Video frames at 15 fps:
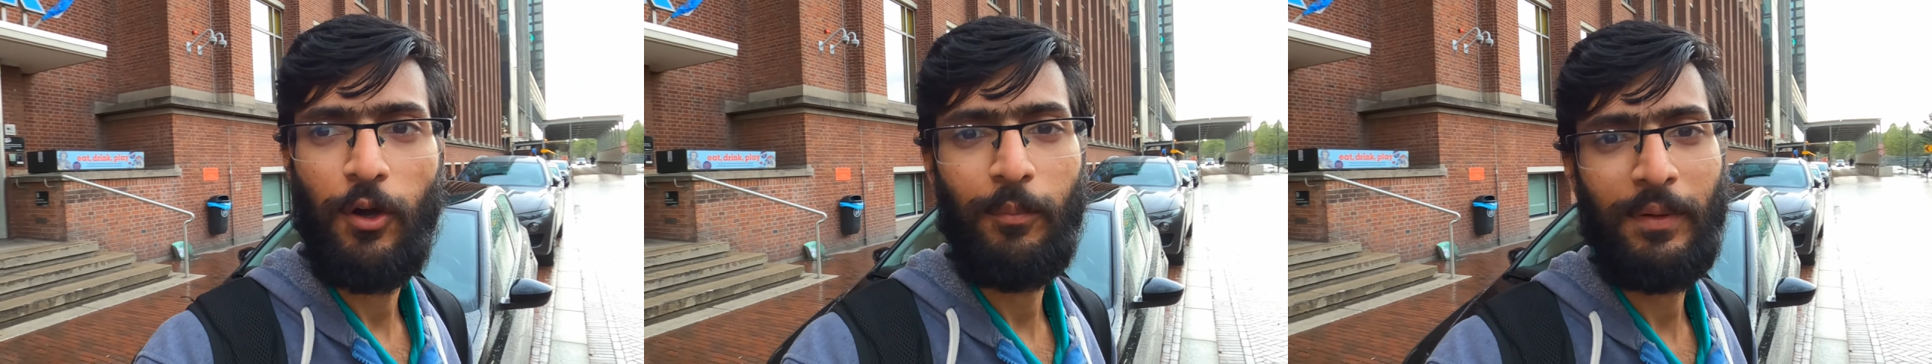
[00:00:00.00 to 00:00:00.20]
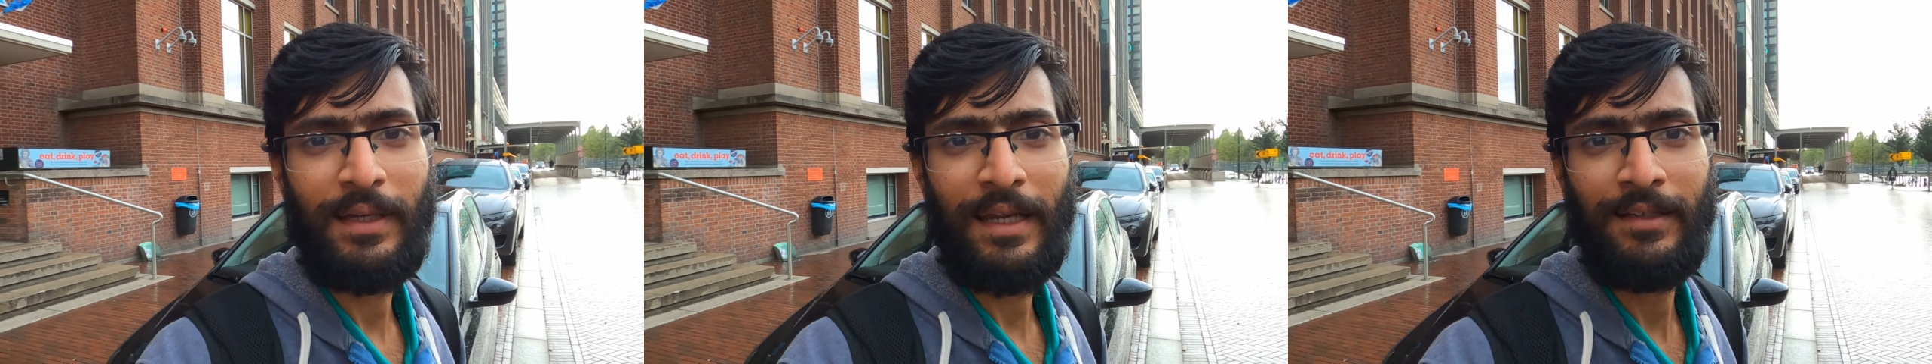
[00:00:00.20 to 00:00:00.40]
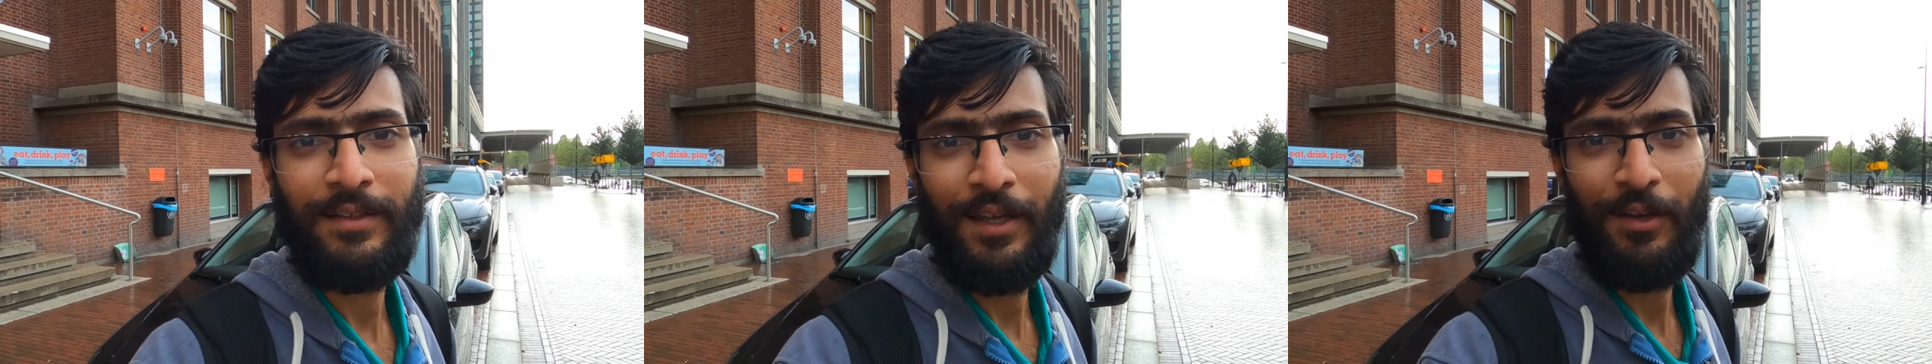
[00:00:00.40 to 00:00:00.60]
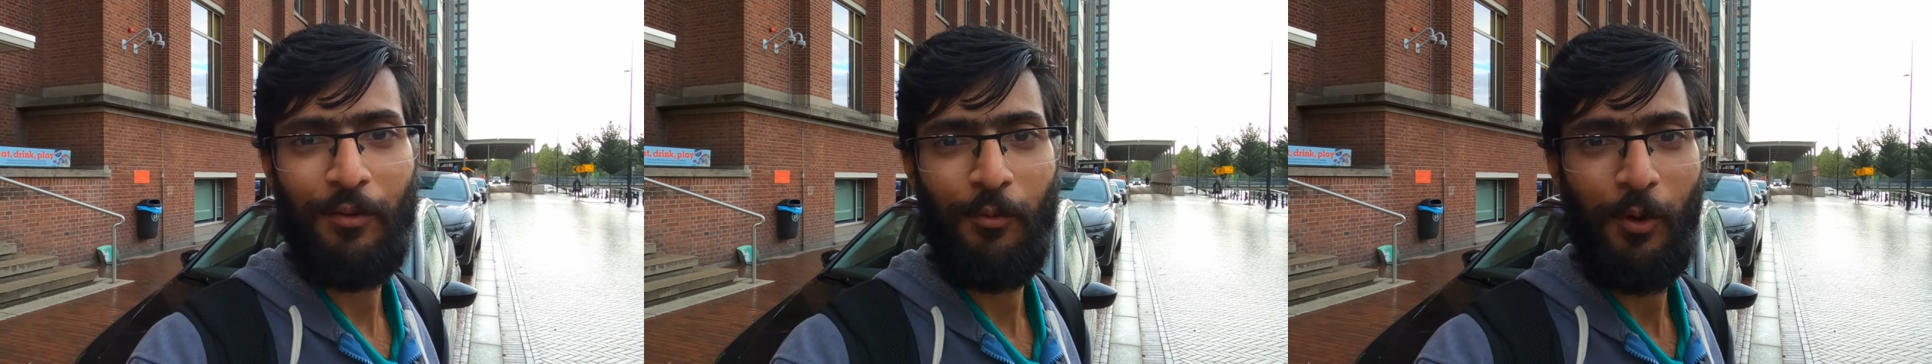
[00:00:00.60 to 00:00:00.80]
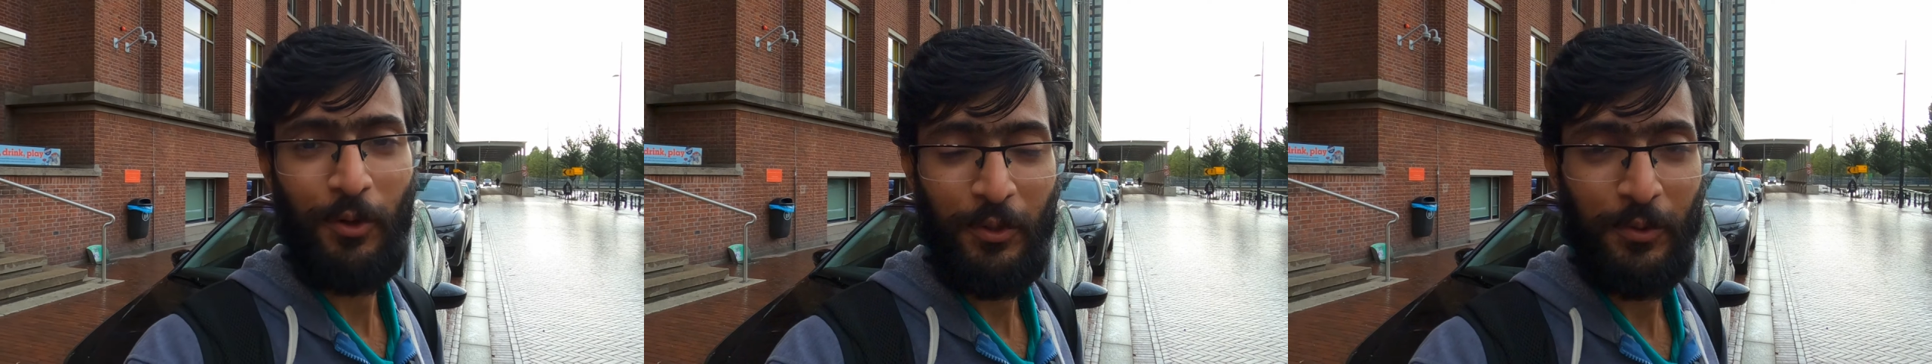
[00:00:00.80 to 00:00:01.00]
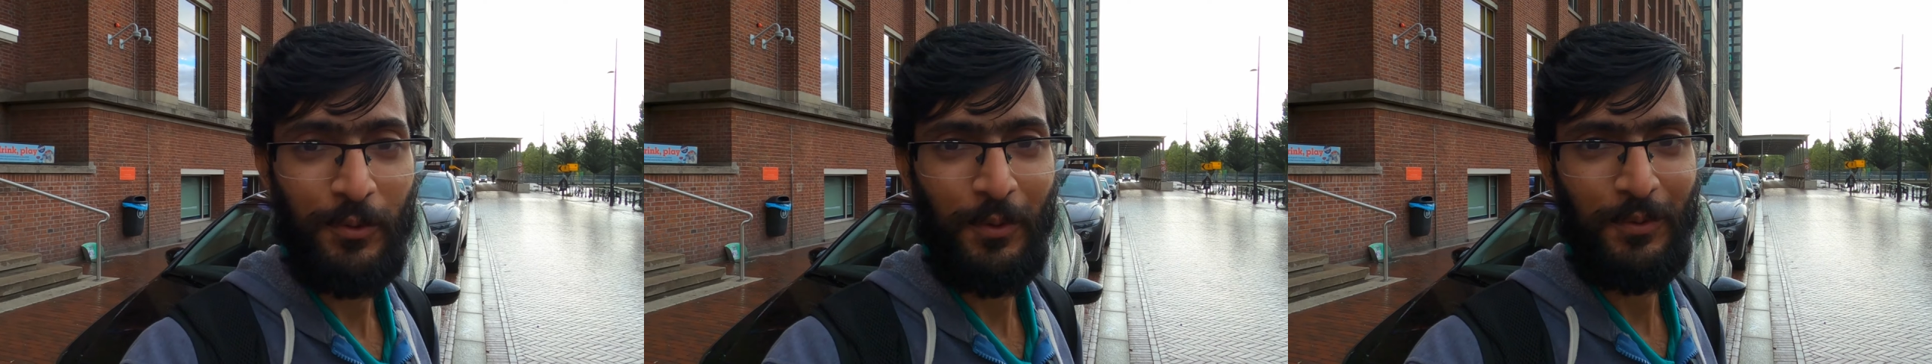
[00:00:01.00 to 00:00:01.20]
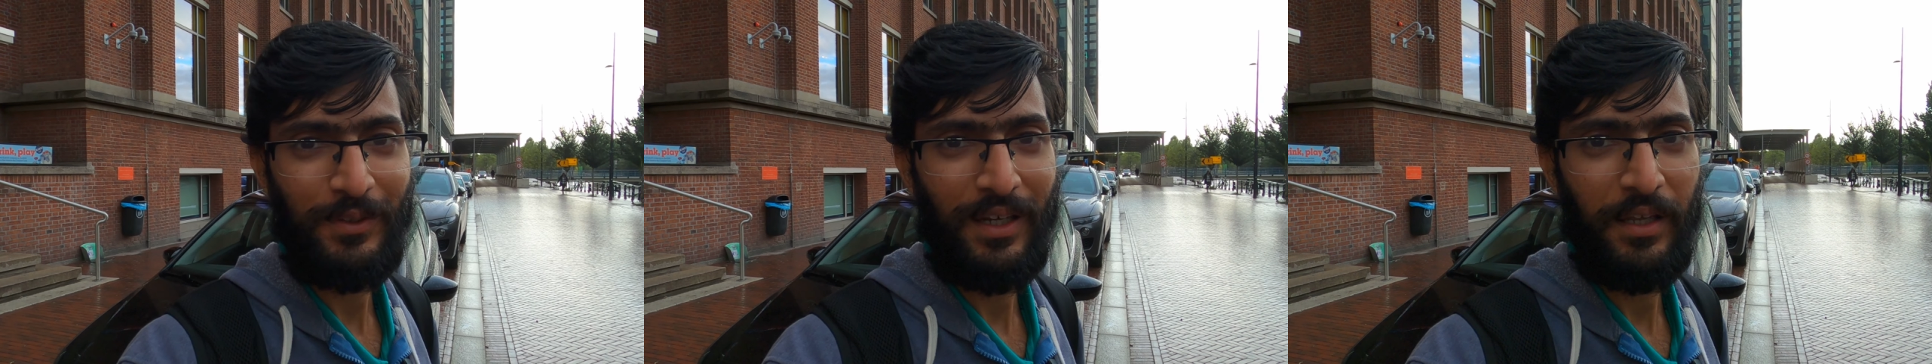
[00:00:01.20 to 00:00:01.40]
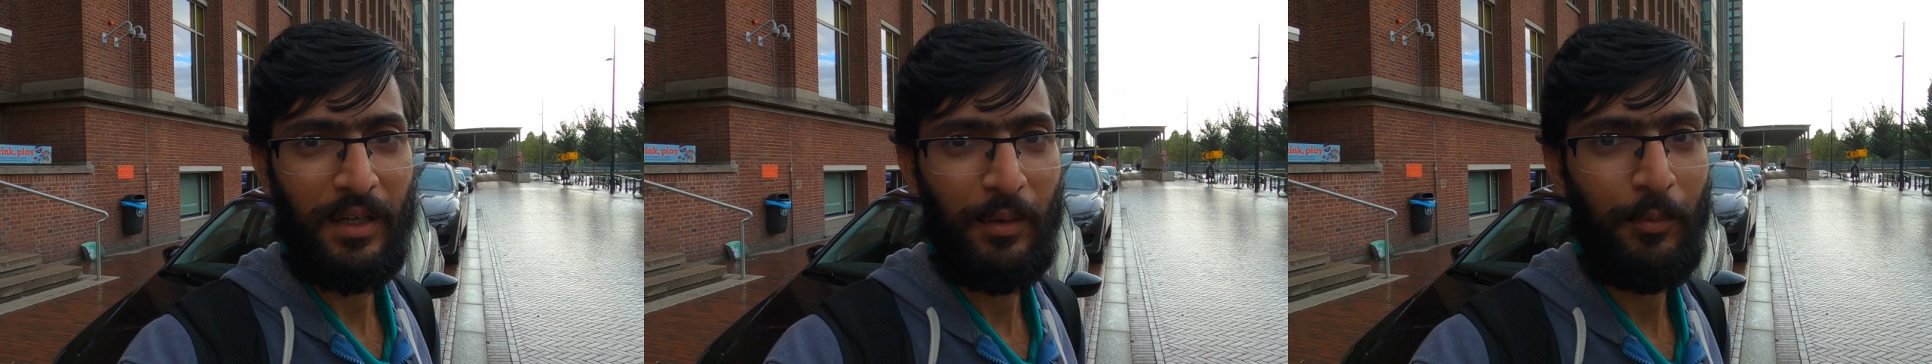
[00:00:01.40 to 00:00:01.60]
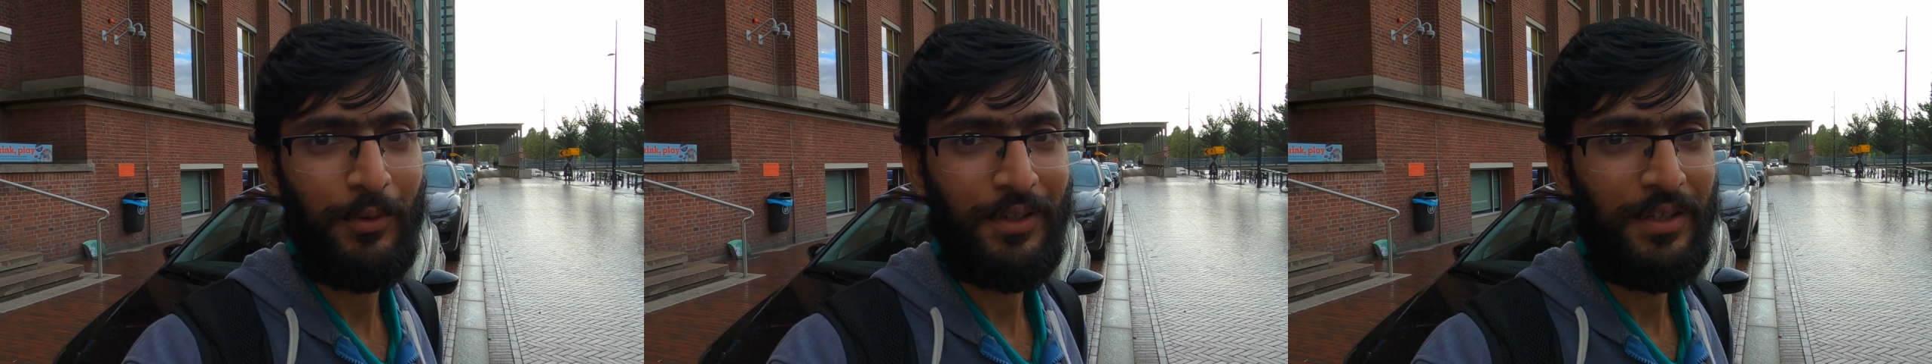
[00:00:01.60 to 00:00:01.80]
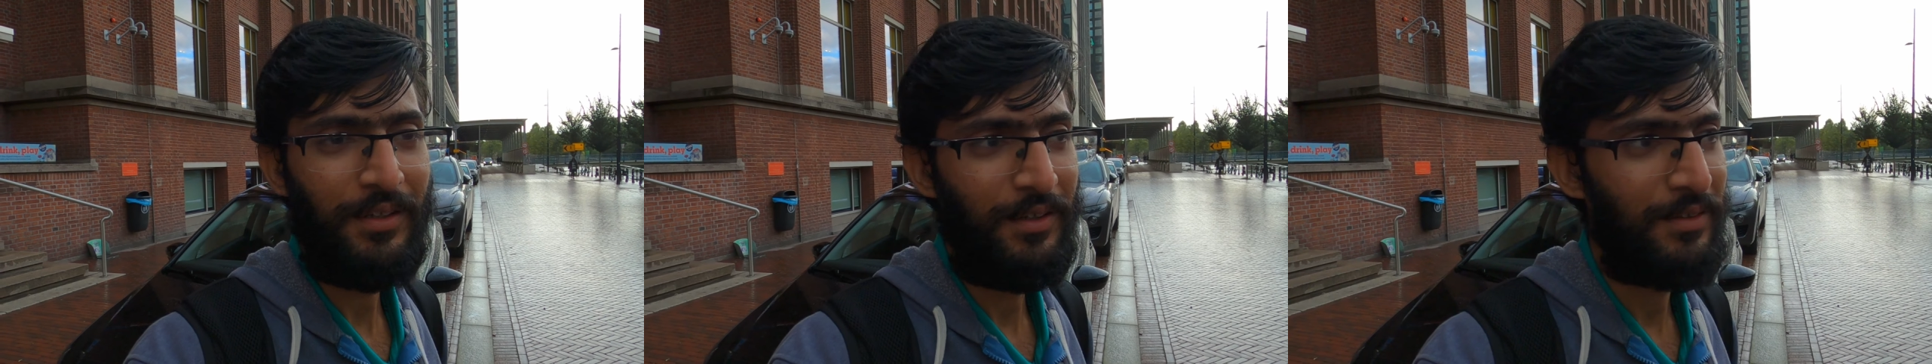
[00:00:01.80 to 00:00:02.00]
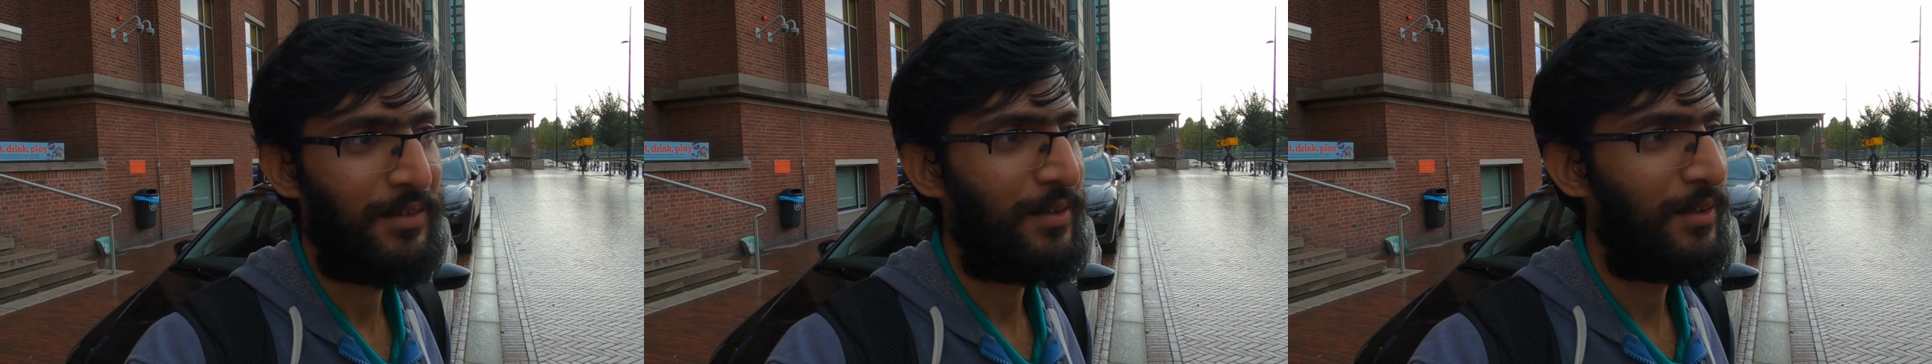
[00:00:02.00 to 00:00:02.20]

comment and tell what you don't like about it